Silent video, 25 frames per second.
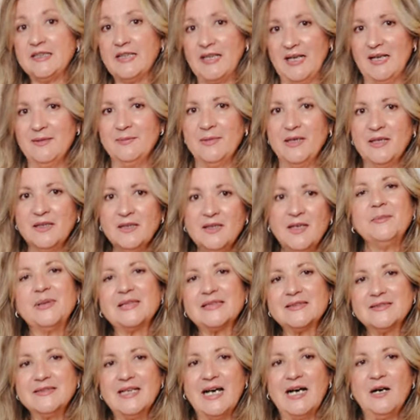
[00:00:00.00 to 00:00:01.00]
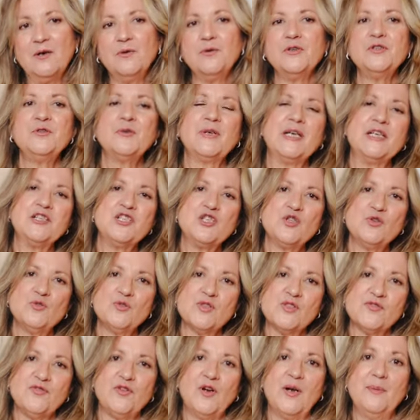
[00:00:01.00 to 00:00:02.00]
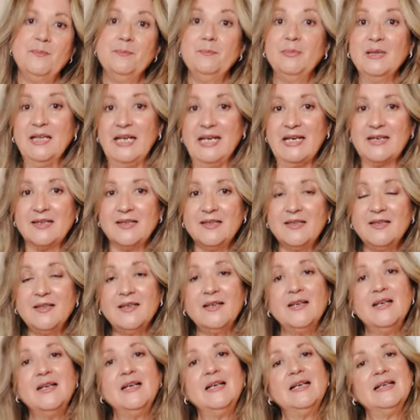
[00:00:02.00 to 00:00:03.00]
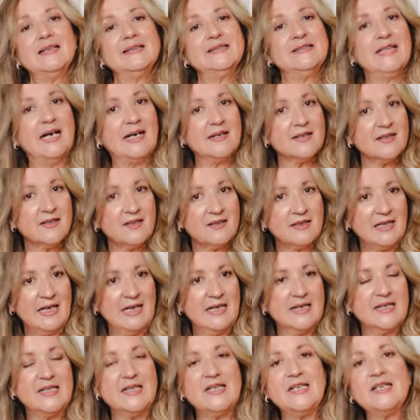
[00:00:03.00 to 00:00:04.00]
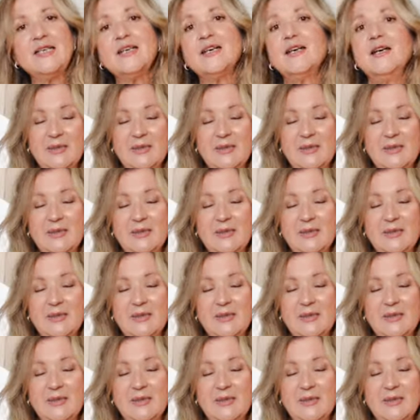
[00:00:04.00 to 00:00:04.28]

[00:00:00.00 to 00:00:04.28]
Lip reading: camel, but now you can choose from black, dark khaki,